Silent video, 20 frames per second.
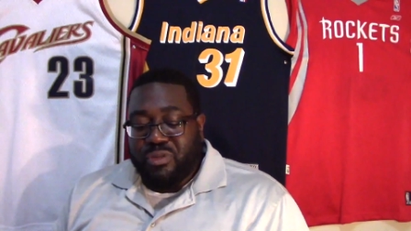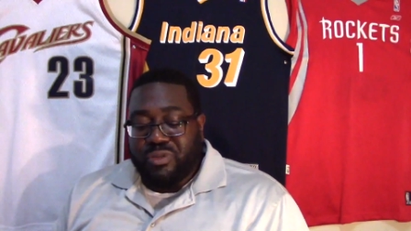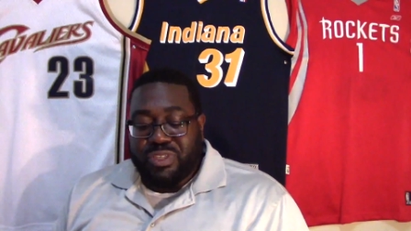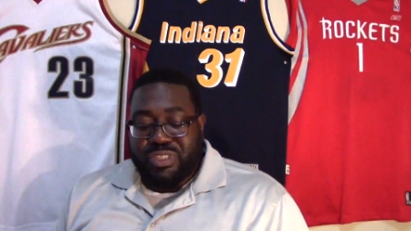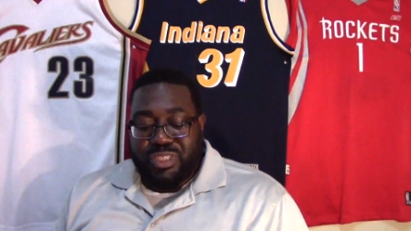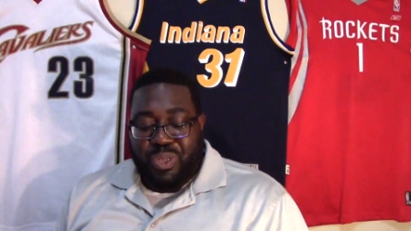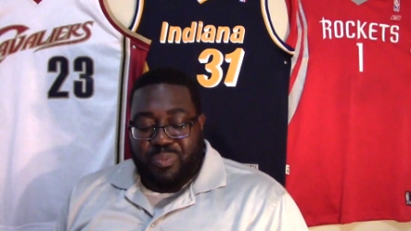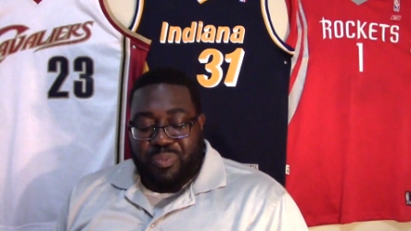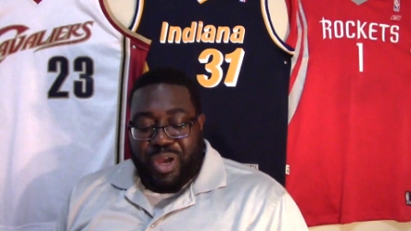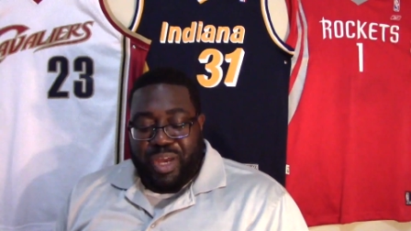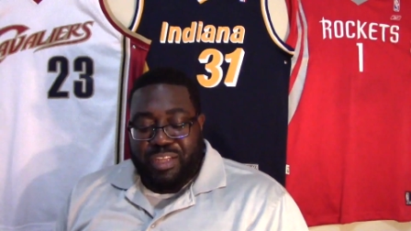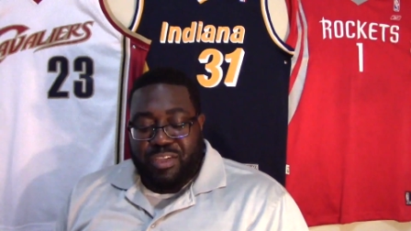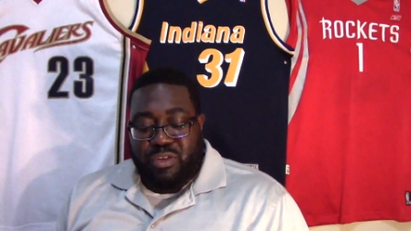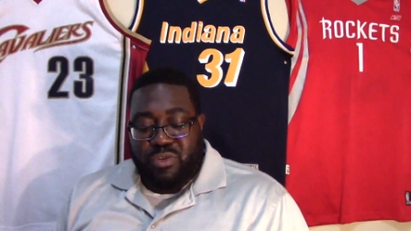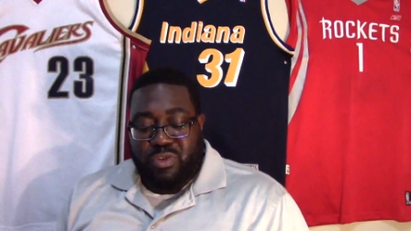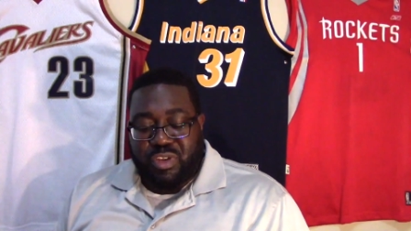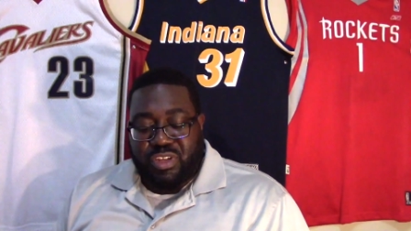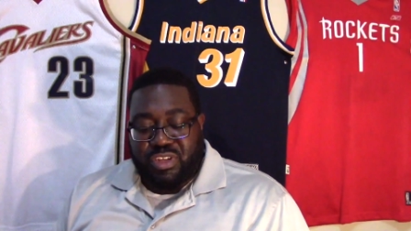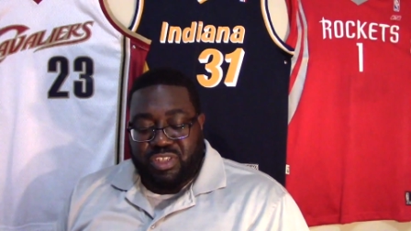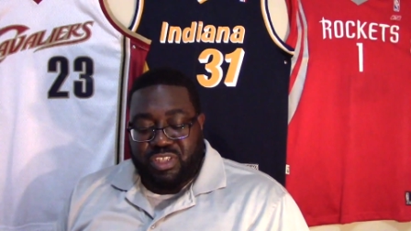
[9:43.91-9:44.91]
is somebody who
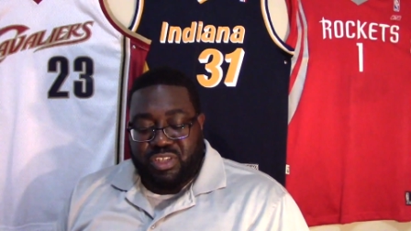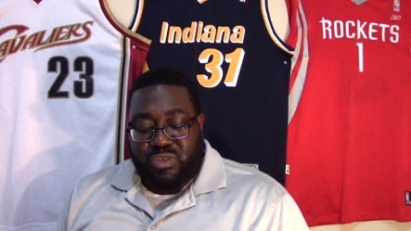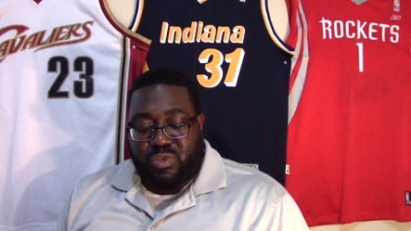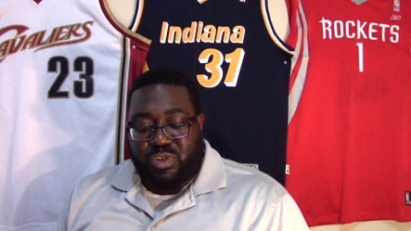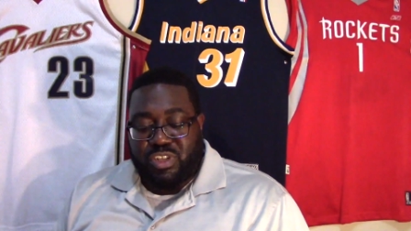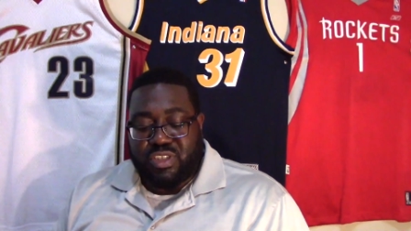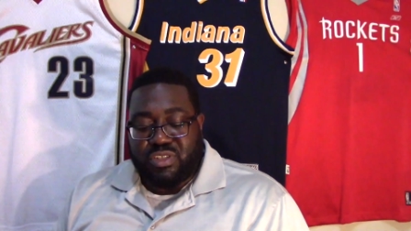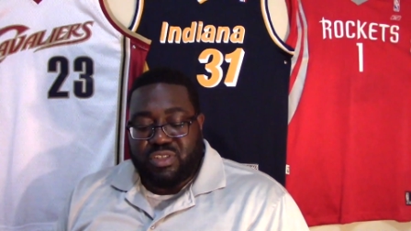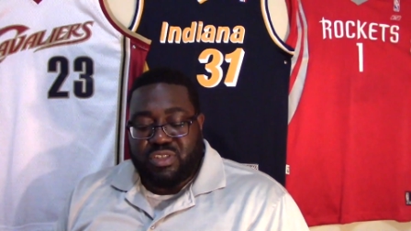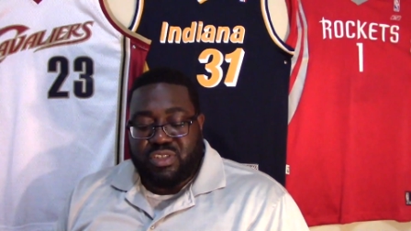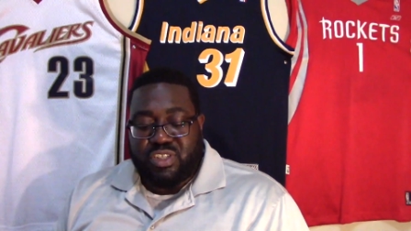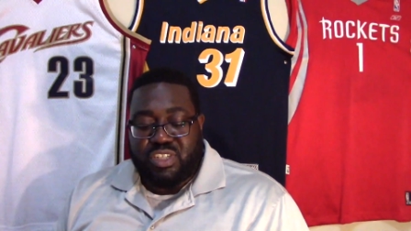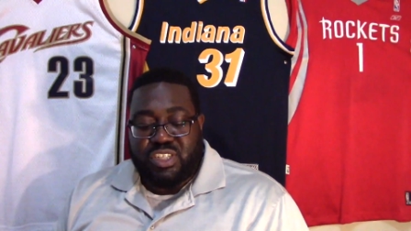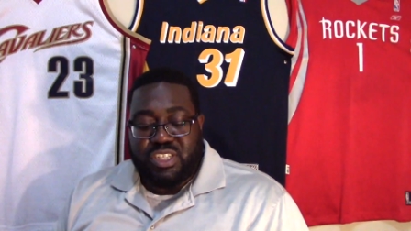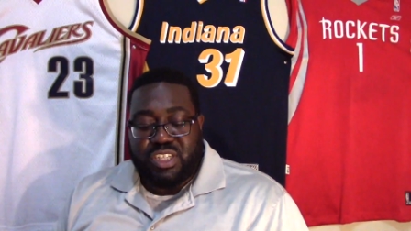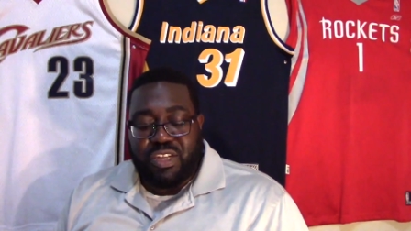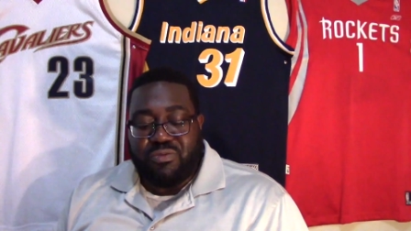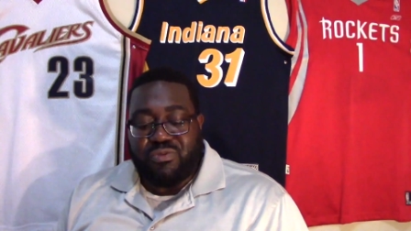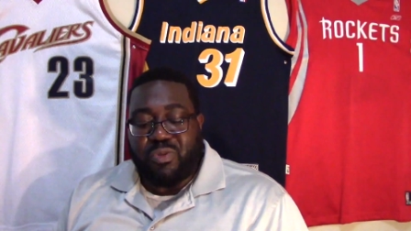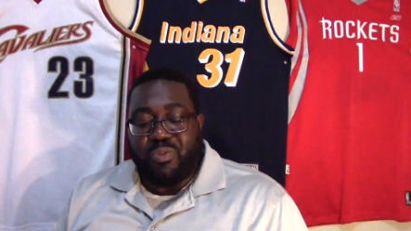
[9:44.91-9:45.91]
can
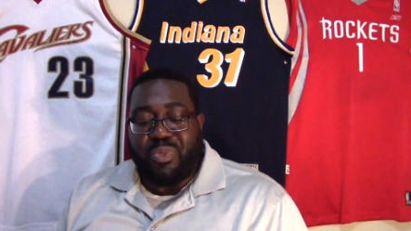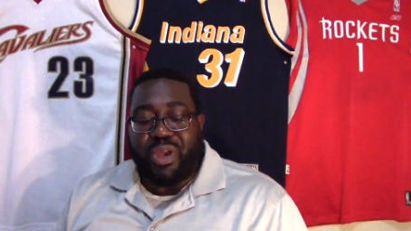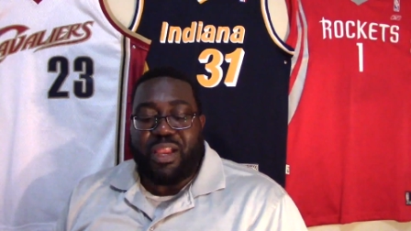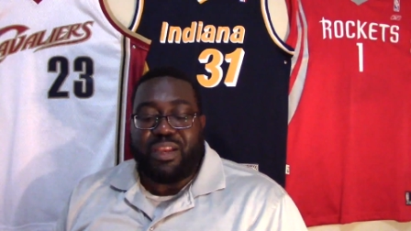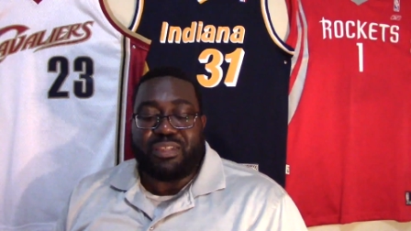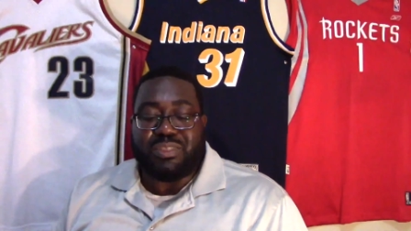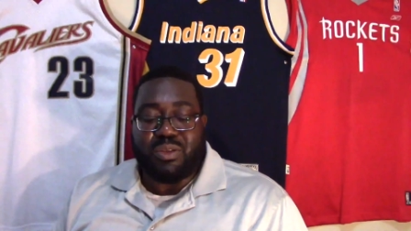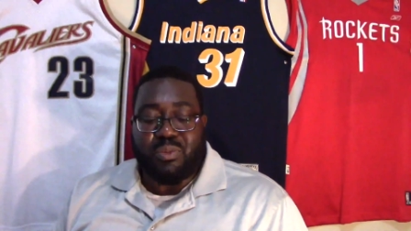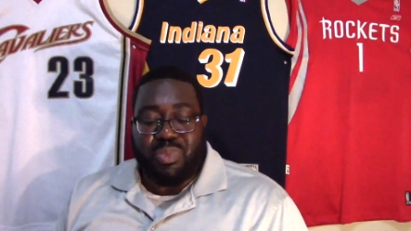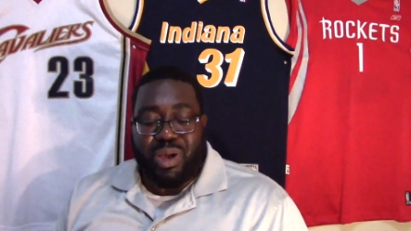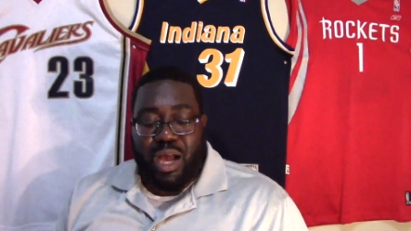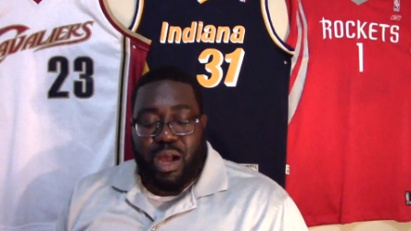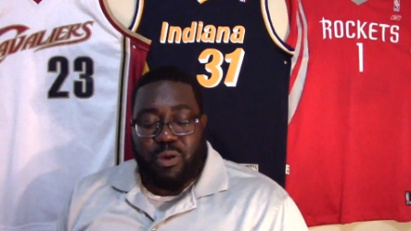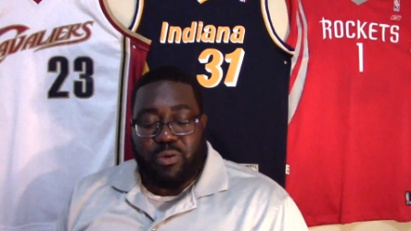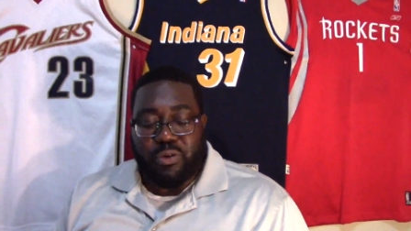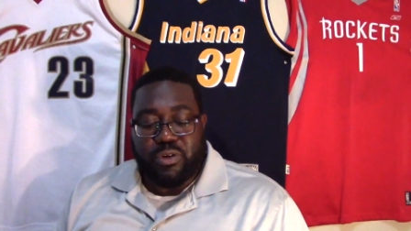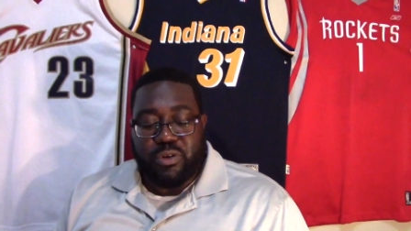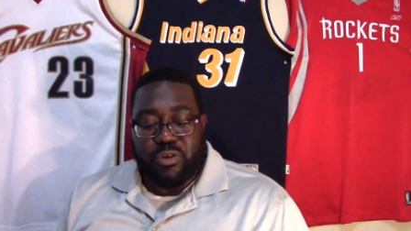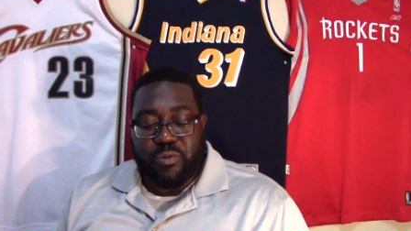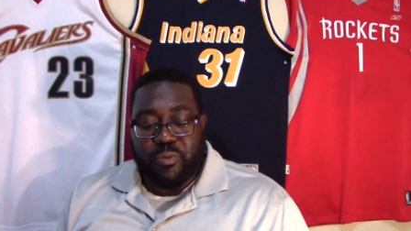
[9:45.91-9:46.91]
shift the balance of
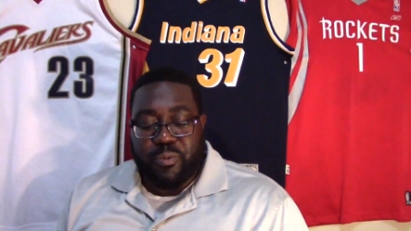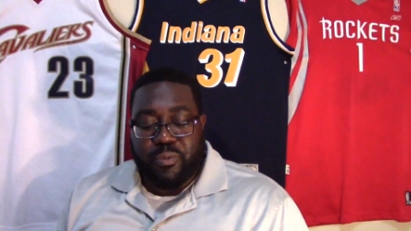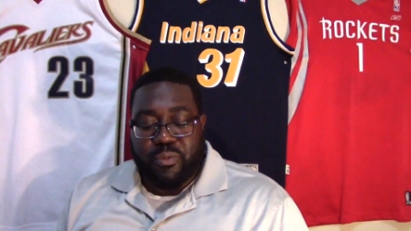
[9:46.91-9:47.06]
power,